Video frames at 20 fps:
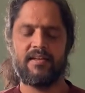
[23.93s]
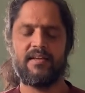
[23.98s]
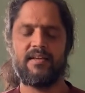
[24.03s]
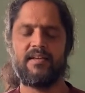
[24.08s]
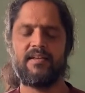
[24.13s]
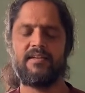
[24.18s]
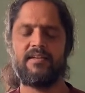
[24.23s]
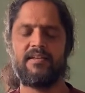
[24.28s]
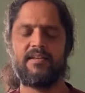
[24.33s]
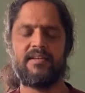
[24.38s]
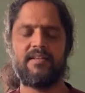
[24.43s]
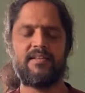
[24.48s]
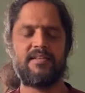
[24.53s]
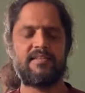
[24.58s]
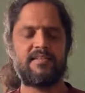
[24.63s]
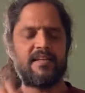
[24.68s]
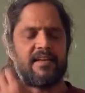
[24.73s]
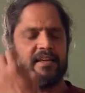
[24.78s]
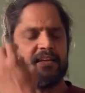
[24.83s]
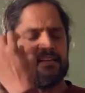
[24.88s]
And in
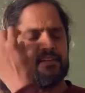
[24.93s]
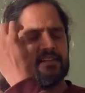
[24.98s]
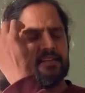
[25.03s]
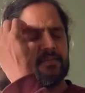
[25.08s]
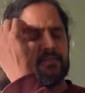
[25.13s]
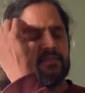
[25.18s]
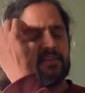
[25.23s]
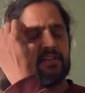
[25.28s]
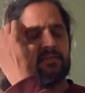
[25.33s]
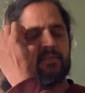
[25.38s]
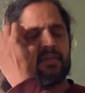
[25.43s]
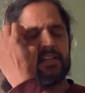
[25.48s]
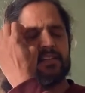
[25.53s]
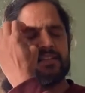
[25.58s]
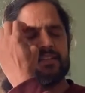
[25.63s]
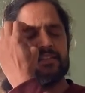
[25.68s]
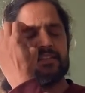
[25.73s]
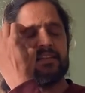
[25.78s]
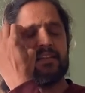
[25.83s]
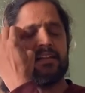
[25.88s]
the second chapter
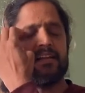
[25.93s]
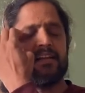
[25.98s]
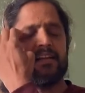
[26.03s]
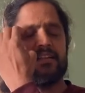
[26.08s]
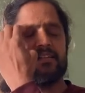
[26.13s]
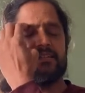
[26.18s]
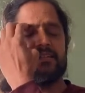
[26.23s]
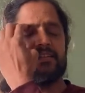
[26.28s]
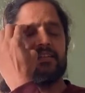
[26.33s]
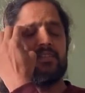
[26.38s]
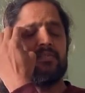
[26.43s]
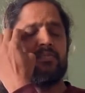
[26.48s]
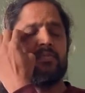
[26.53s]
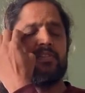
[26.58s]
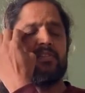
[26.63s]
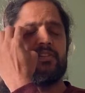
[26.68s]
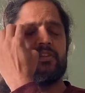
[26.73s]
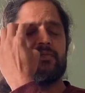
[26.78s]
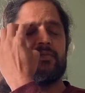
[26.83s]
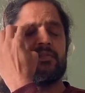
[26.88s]
Patanjali has this
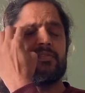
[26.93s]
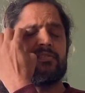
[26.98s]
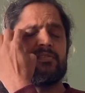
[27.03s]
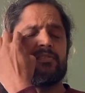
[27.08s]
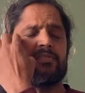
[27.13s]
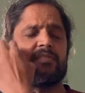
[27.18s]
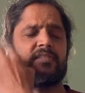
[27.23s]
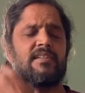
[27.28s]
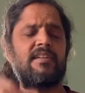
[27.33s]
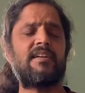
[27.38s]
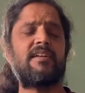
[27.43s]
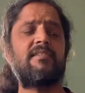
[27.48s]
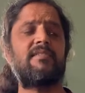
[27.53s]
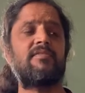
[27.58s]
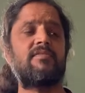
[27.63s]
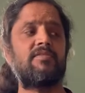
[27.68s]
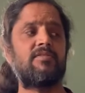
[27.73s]
beautiful sutra